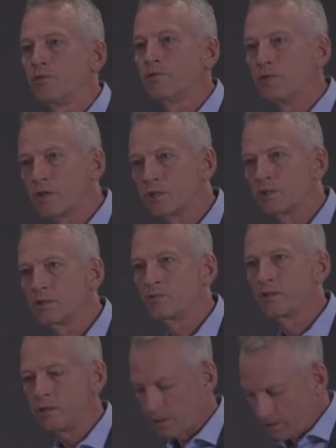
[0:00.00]
for functional
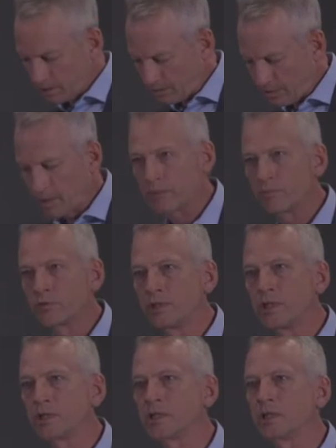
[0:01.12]
reasons that become
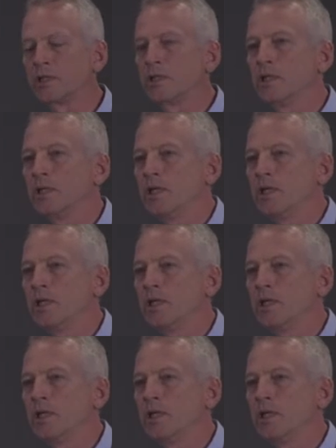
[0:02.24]
tradition,